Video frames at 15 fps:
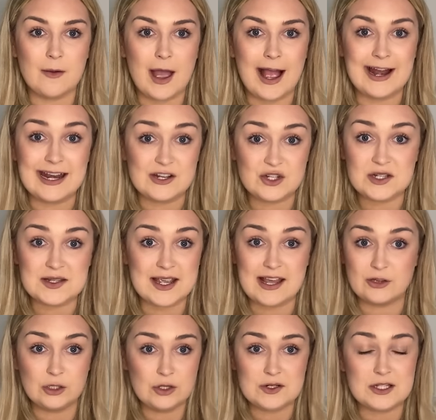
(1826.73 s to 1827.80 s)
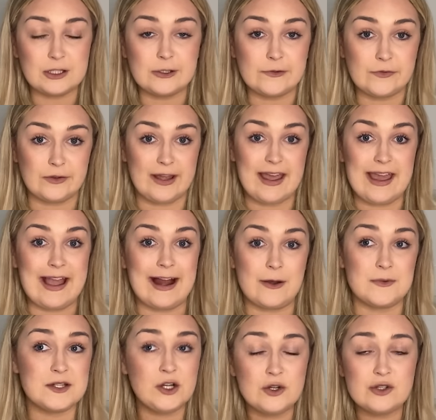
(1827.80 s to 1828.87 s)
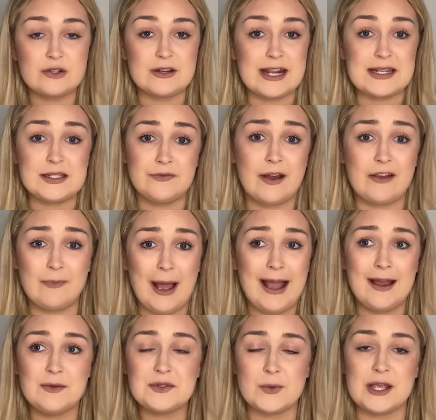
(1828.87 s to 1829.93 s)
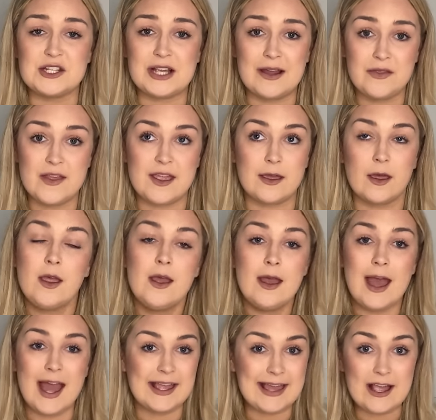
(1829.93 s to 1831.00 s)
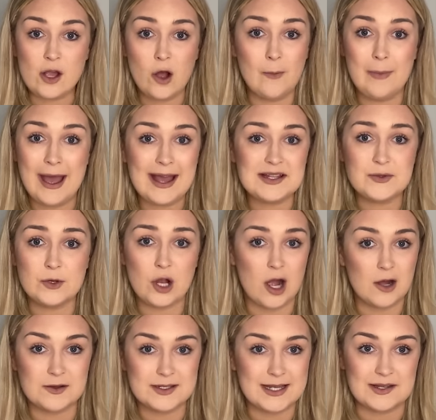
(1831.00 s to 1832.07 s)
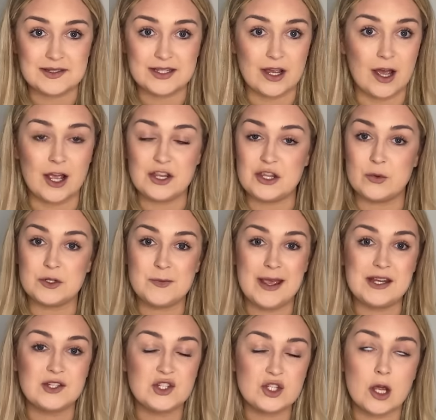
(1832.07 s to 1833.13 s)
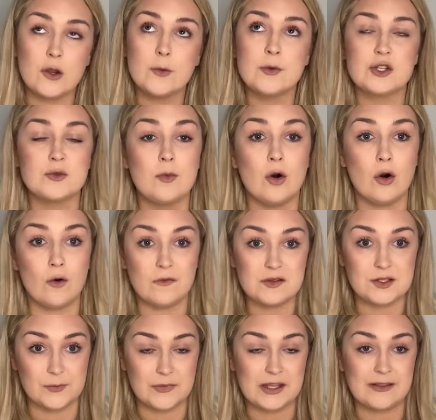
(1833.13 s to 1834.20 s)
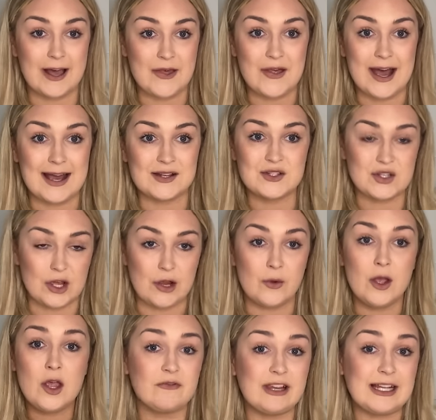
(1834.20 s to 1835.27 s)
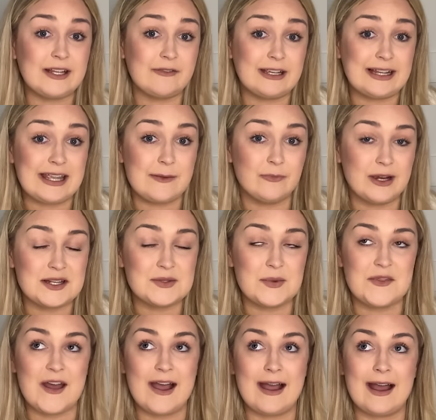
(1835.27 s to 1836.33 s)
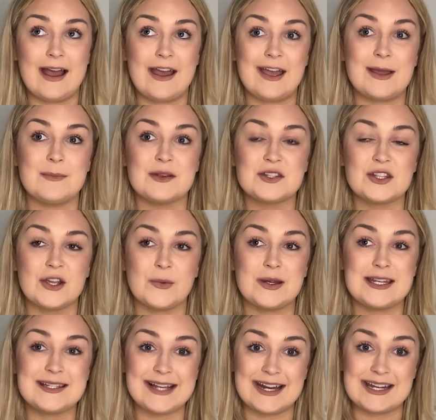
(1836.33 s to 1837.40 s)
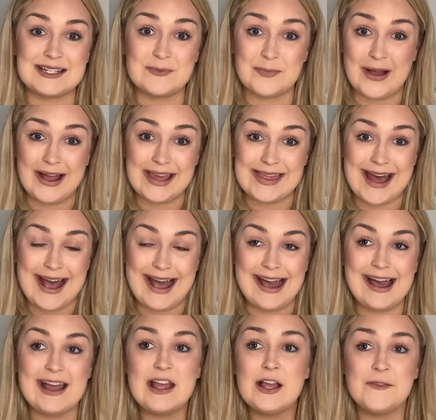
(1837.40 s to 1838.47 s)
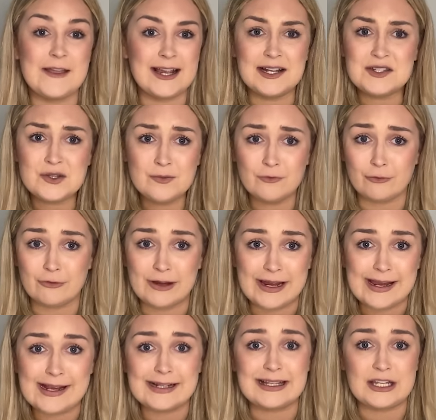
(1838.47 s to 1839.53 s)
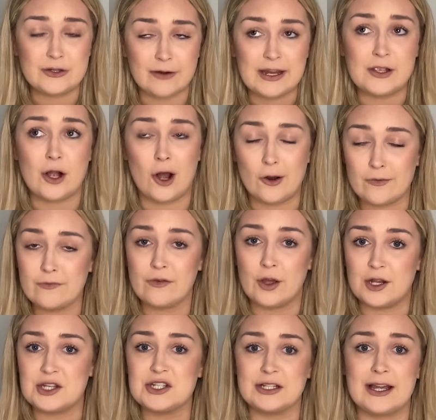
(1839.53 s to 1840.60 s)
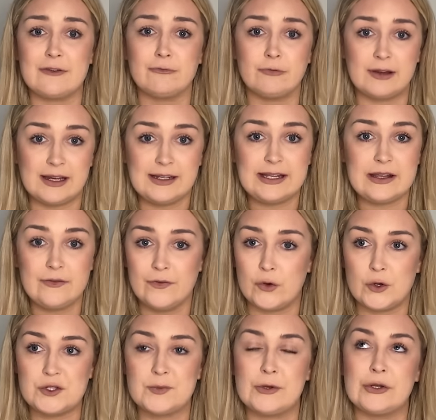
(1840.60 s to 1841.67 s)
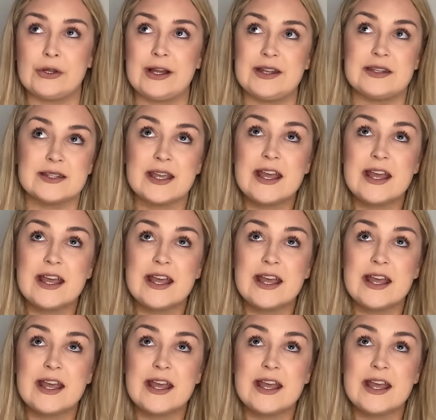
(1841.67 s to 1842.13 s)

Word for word: and it just it looked lovely and it was 185 pounds which i think again compared to a garden center you would pay so much more for something like that so really really impressed with that um so we decided to buy that they had some really great garden furniture like really affordable and